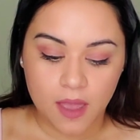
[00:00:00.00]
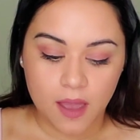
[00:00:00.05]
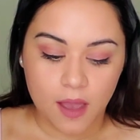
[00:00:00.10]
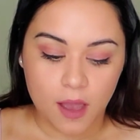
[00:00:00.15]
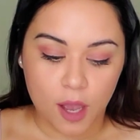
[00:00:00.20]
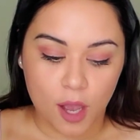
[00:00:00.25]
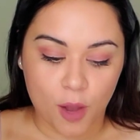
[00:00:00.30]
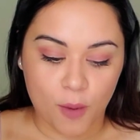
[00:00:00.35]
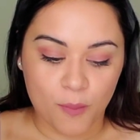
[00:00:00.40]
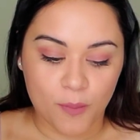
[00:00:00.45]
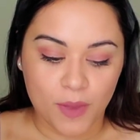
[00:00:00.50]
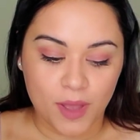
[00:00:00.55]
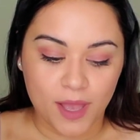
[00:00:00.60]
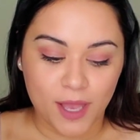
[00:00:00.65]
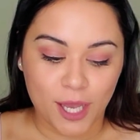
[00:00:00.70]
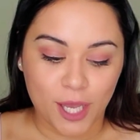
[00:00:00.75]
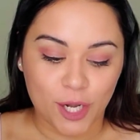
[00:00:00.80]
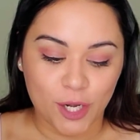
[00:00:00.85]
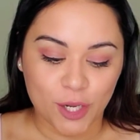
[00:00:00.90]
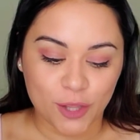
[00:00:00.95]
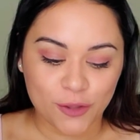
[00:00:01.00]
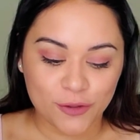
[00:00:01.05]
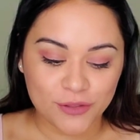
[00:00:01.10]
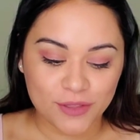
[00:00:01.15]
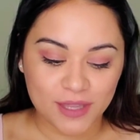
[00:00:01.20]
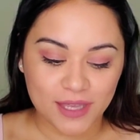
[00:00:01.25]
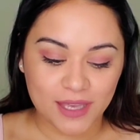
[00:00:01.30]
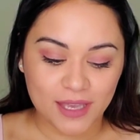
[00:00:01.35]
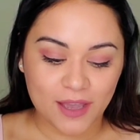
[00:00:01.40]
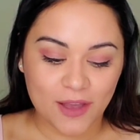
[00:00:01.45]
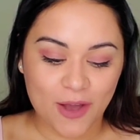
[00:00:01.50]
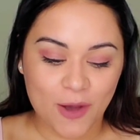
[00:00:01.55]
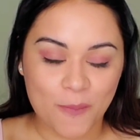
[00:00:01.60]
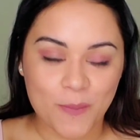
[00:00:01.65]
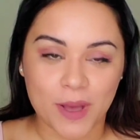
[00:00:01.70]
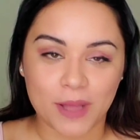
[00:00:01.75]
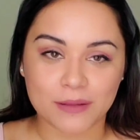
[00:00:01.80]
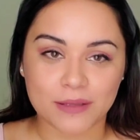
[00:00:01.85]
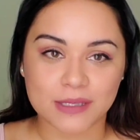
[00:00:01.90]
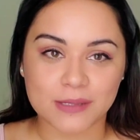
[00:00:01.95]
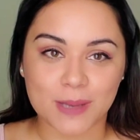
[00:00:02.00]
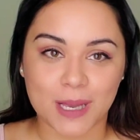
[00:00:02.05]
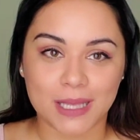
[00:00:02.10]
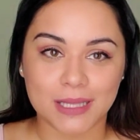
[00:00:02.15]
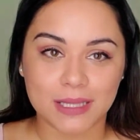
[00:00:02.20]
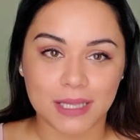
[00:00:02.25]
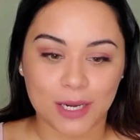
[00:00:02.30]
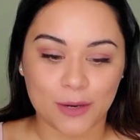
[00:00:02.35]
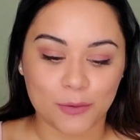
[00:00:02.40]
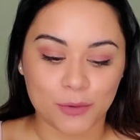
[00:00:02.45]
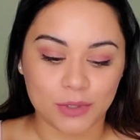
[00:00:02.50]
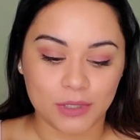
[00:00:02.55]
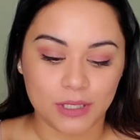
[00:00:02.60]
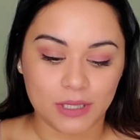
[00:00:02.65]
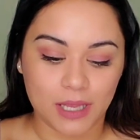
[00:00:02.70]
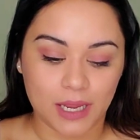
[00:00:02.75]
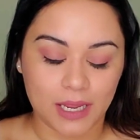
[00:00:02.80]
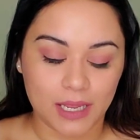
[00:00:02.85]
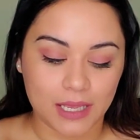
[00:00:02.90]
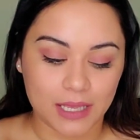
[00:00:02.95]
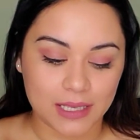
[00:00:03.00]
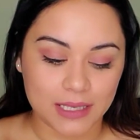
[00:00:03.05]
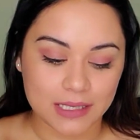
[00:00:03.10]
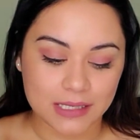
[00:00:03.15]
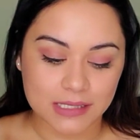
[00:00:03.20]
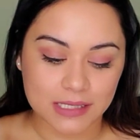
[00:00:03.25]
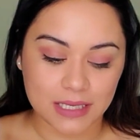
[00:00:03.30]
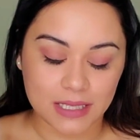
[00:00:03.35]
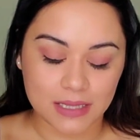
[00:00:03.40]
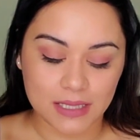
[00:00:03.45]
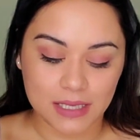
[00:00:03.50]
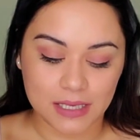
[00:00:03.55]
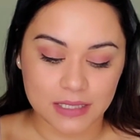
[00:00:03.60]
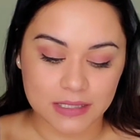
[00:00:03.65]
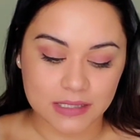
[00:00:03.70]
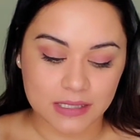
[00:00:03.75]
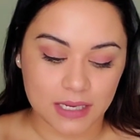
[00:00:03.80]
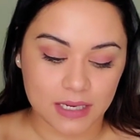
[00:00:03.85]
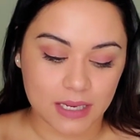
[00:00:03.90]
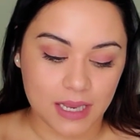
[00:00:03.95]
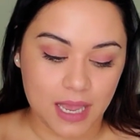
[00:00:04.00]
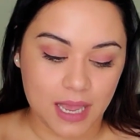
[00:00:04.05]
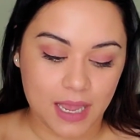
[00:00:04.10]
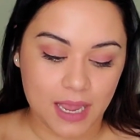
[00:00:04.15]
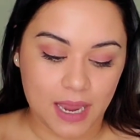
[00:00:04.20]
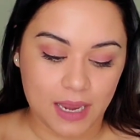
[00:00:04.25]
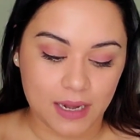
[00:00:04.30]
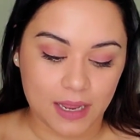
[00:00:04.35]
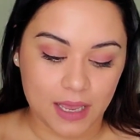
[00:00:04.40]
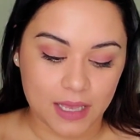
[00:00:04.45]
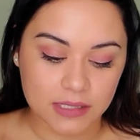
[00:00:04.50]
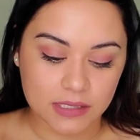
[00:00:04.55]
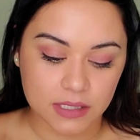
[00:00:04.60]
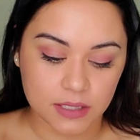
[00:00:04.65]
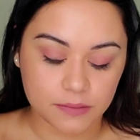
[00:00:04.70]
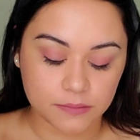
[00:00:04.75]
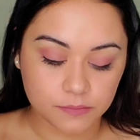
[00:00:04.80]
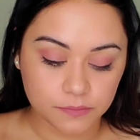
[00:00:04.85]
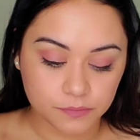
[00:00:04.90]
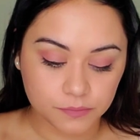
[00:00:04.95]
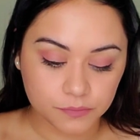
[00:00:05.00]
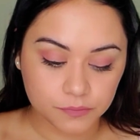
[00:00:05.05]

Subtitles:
Another thing about this palette that I really like is on the inside, it kind of has it